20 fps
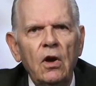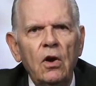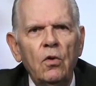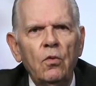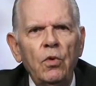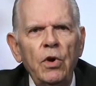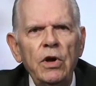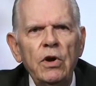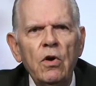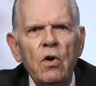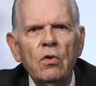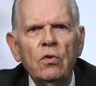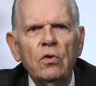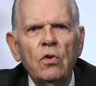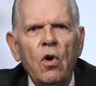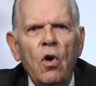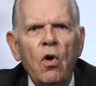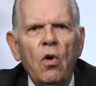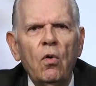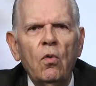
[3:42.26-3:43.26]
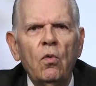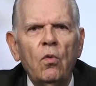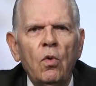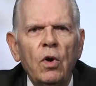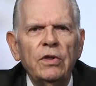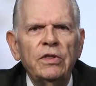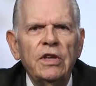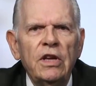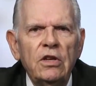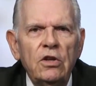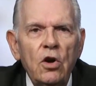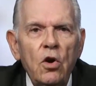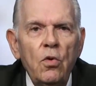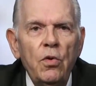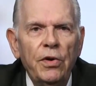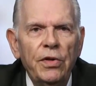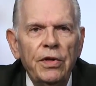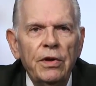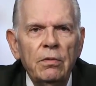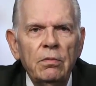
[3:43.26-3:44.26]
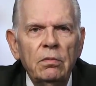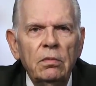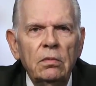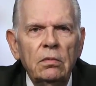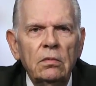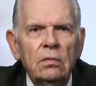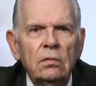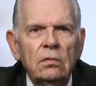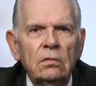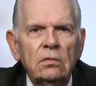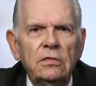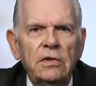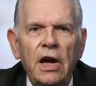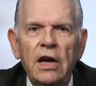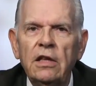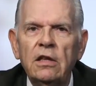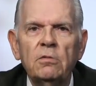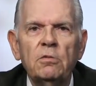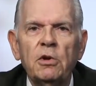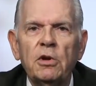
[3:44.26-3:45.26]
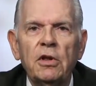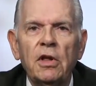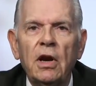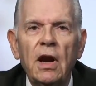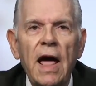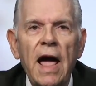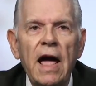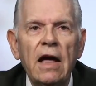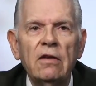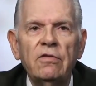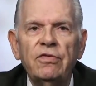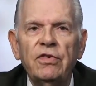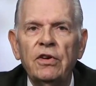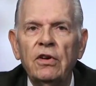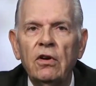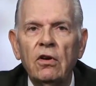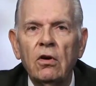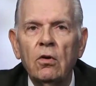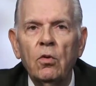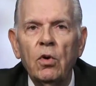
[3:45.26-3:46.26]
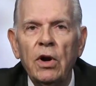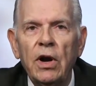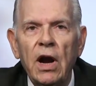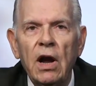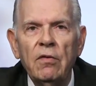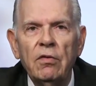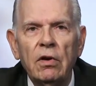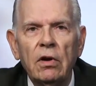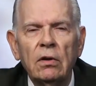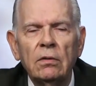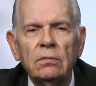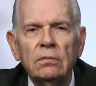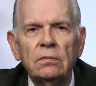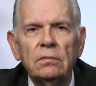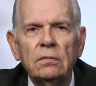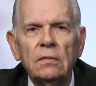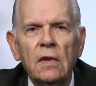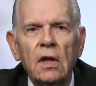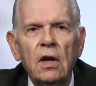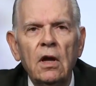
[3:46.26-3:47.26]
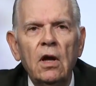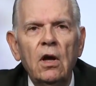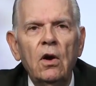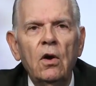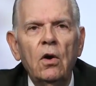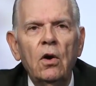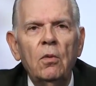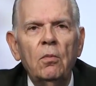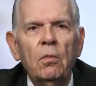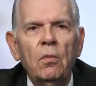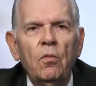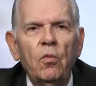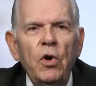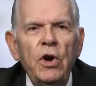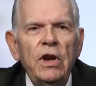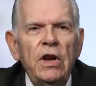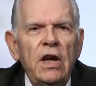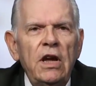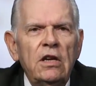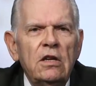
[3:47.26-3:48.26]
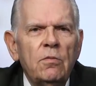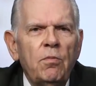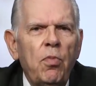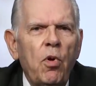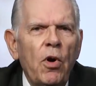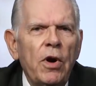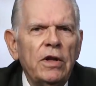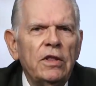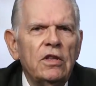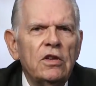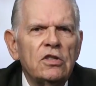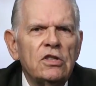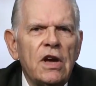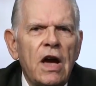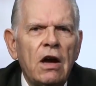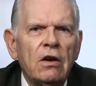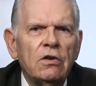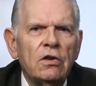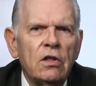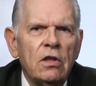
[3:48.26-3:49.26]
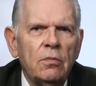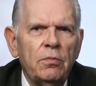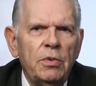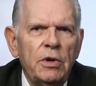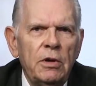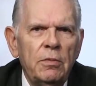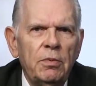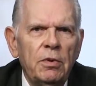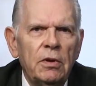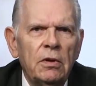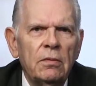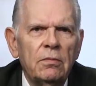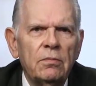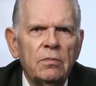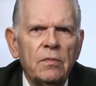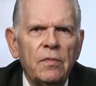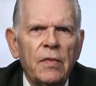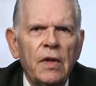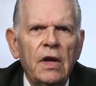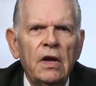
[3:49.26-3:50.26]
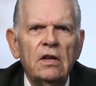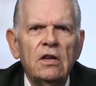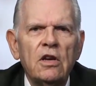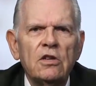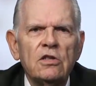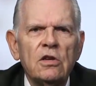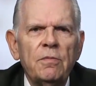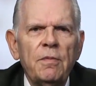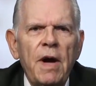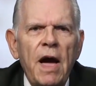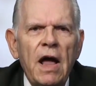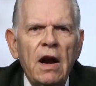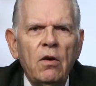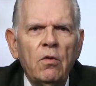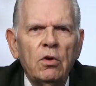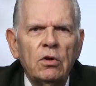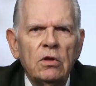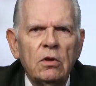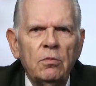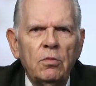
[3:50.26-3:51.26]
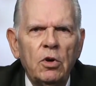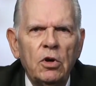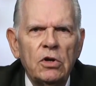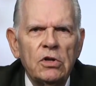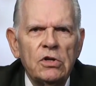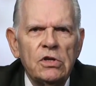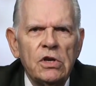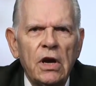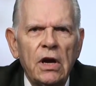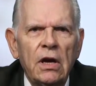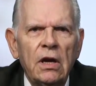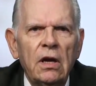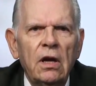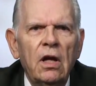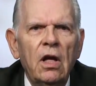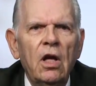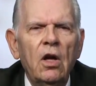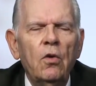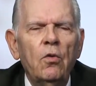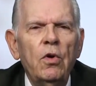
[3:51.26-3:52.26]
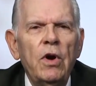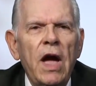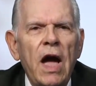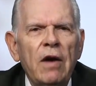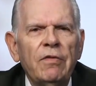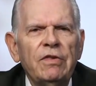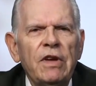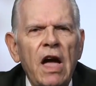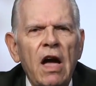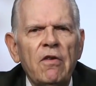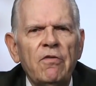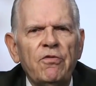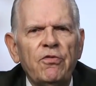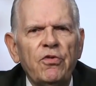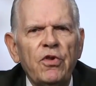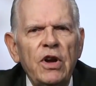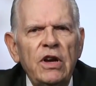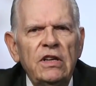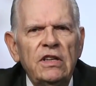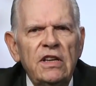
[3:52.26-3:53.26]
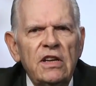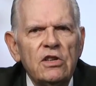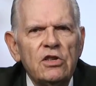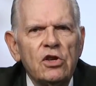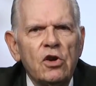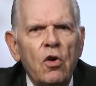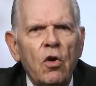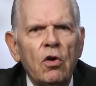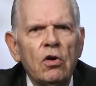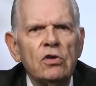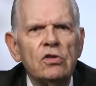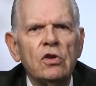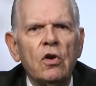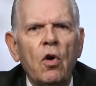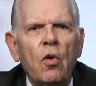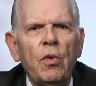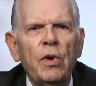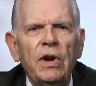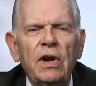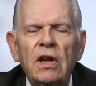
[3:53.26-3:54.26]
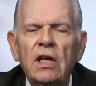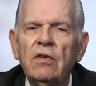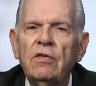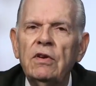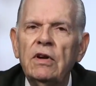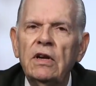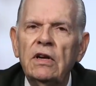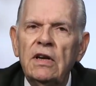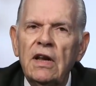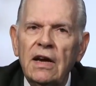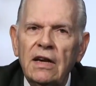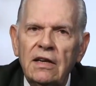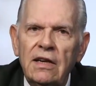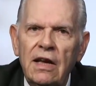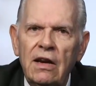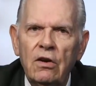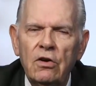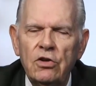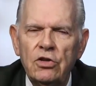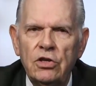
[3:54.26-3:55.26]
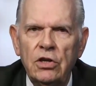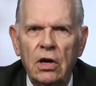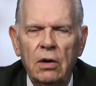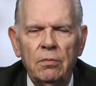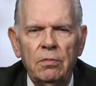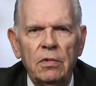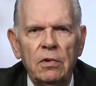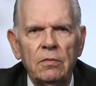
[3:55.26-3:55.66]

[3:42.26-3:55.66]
We don't know what they do with them, take them to the landfill or whatever. We need to point this out to the people. It doesn't matter what the books say. We have to have free discourse or we live in a dictatorship.